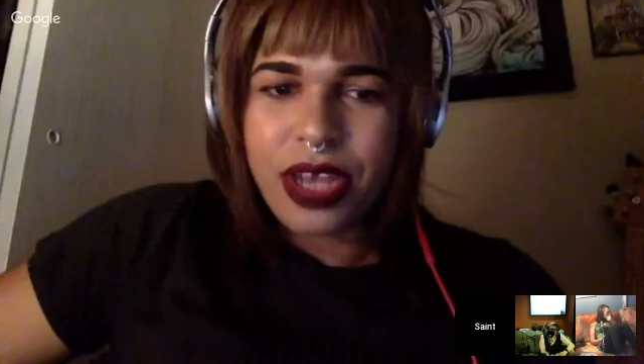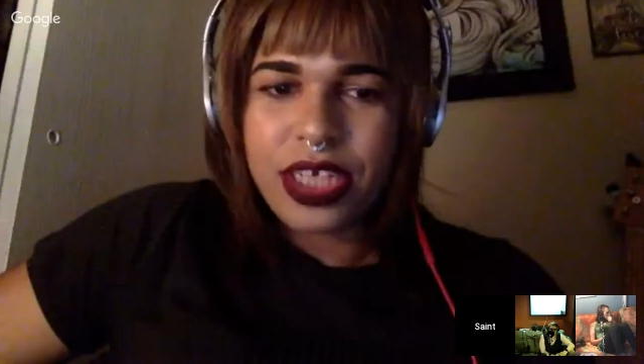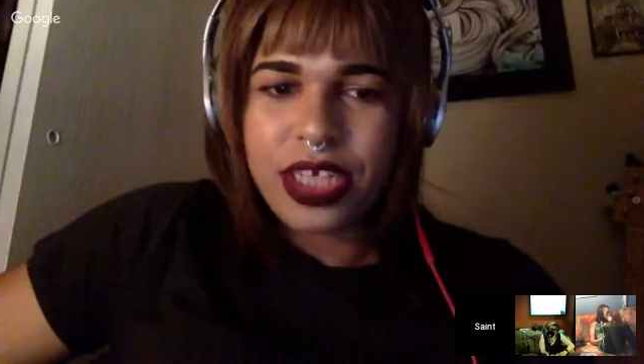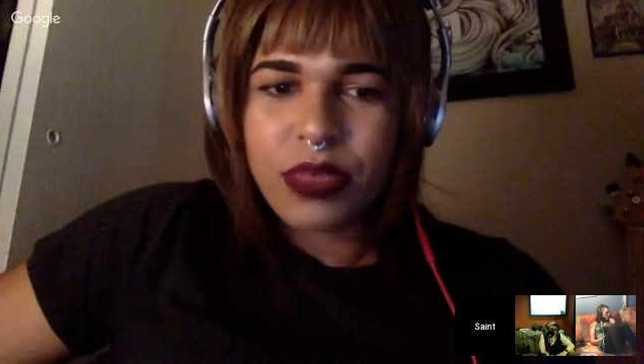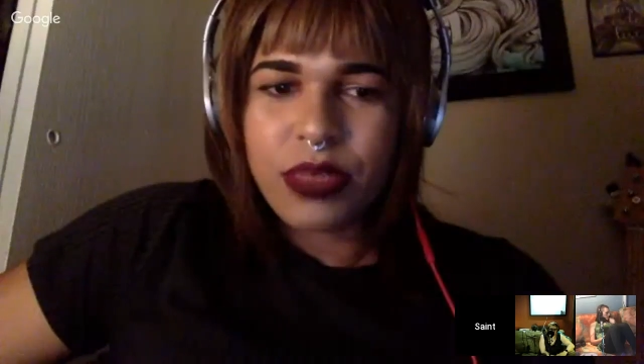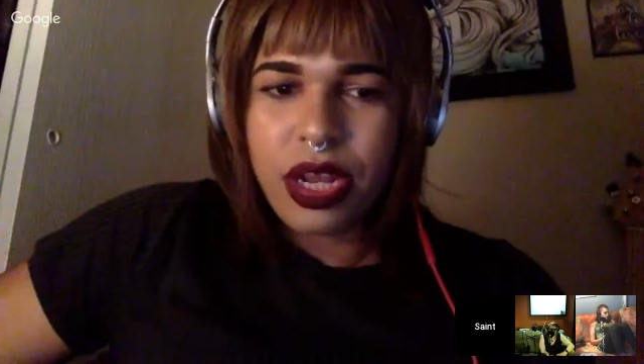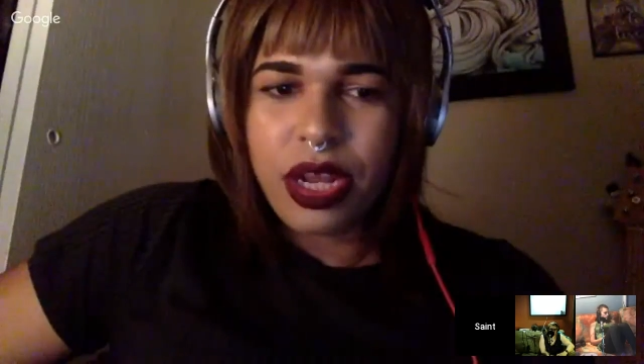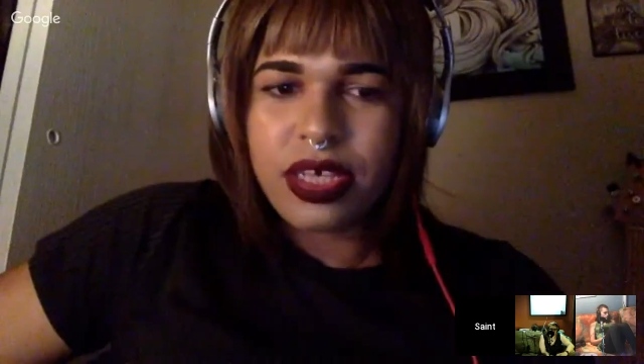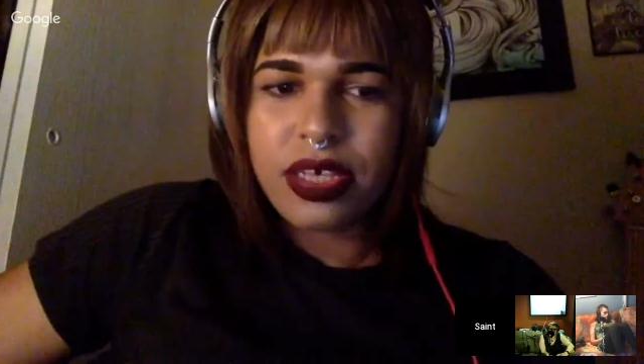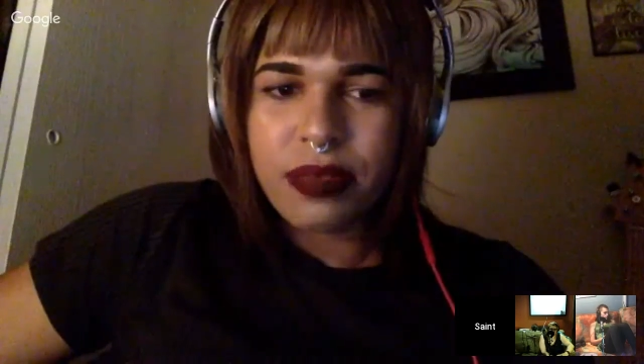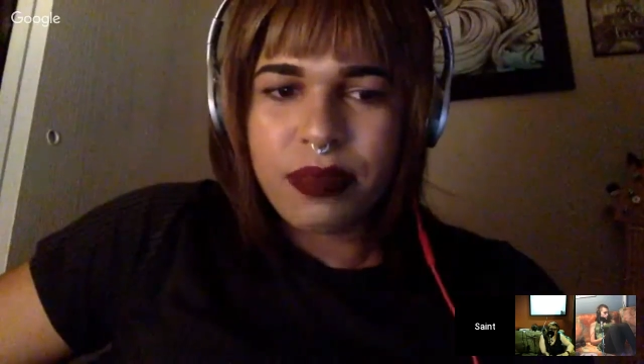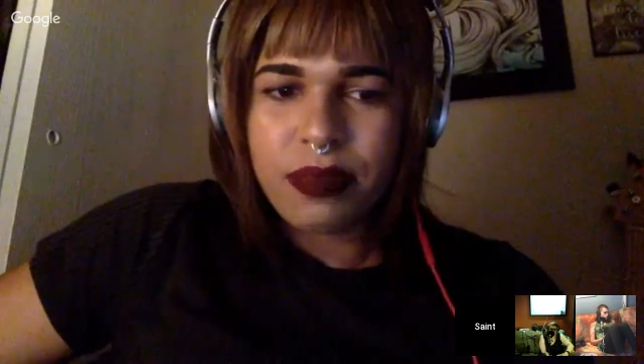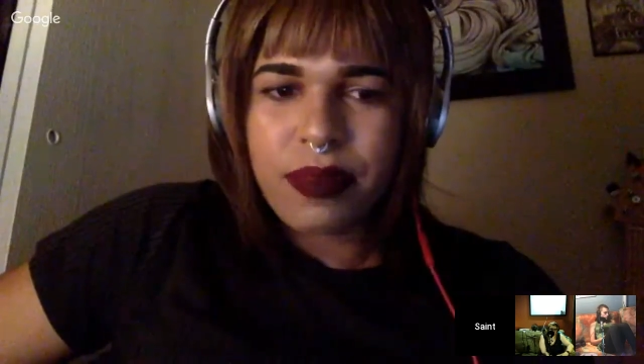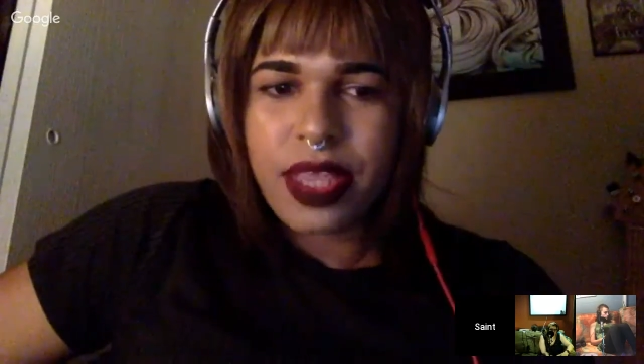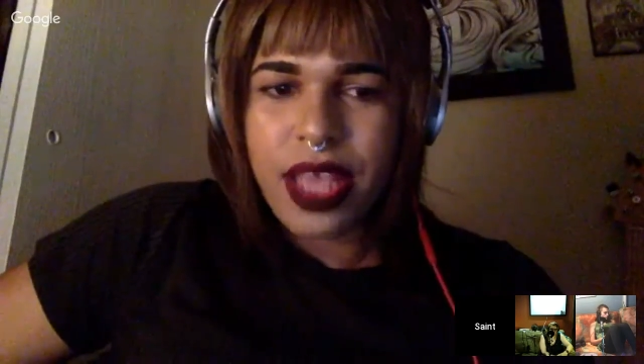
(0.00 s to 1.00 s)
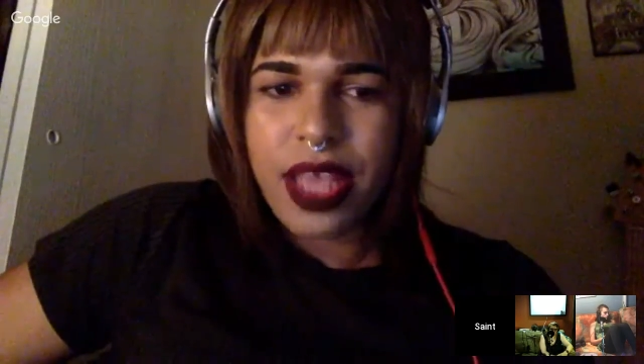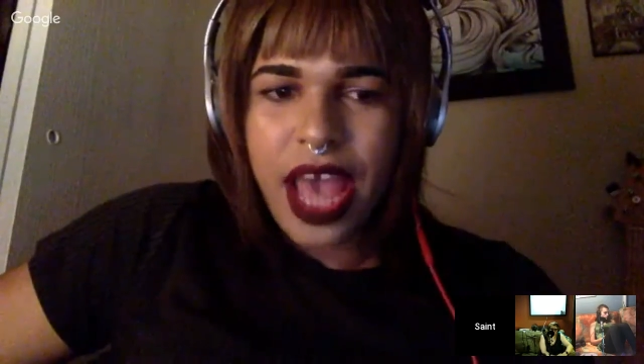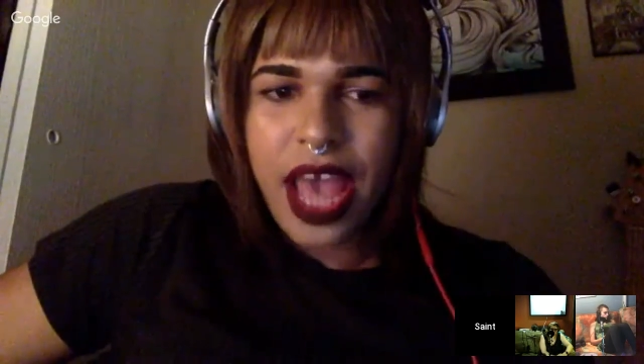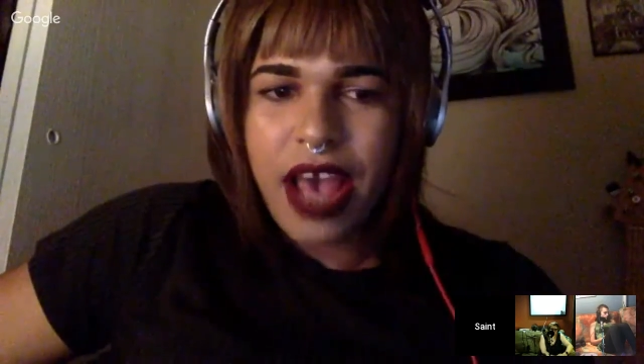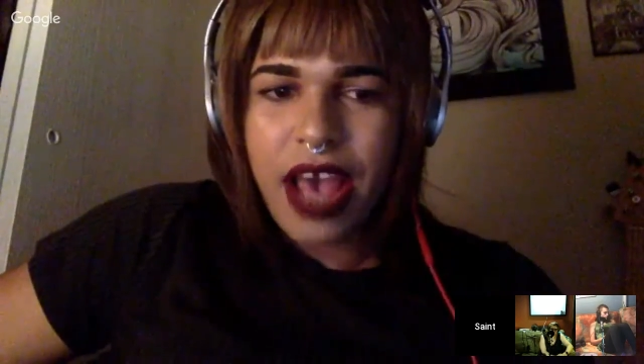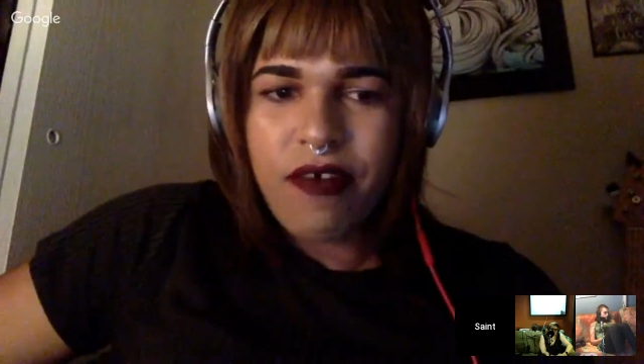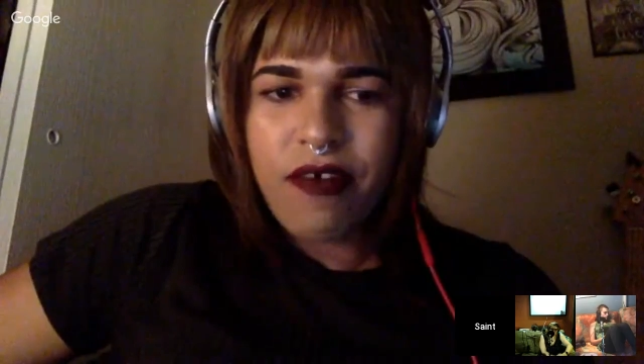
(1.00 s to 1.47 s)
just want to
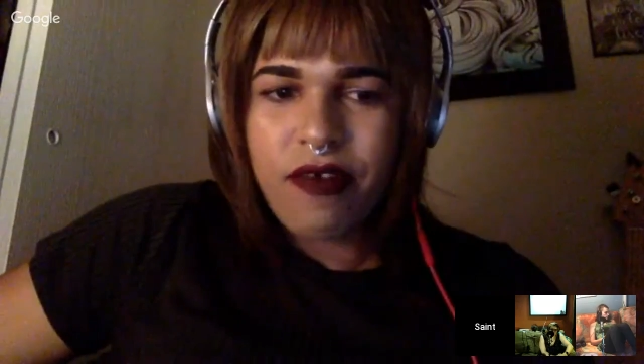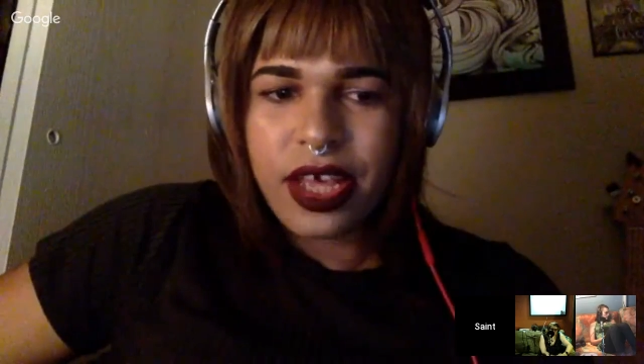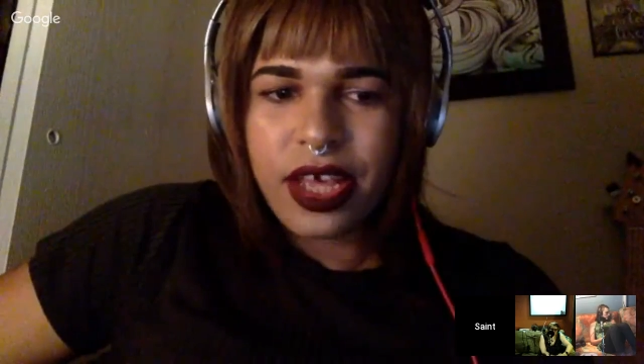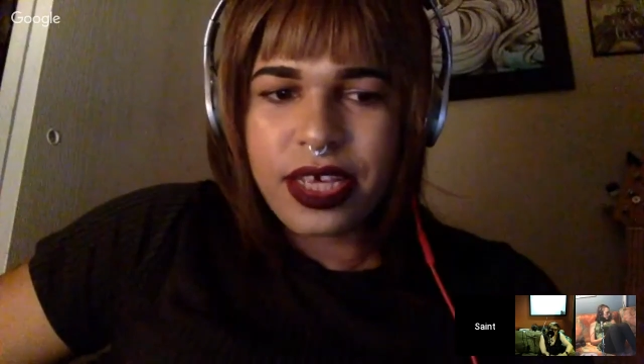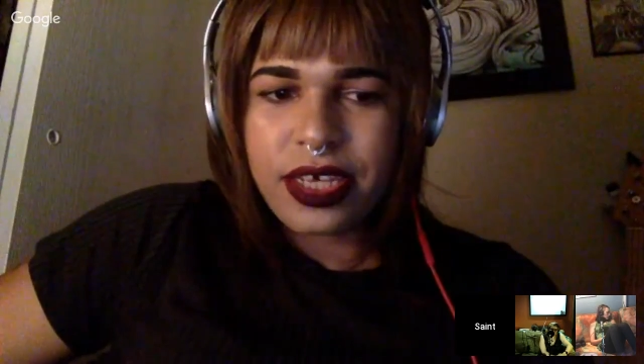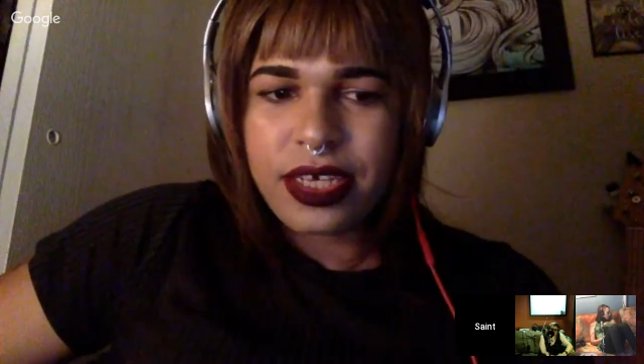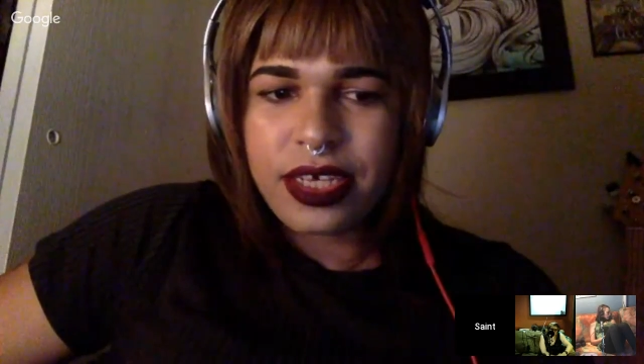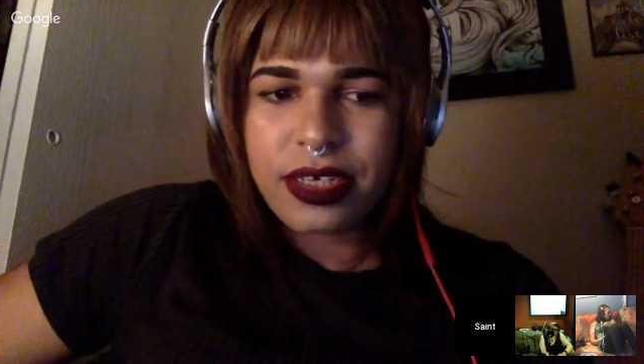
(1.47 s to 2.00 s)
have like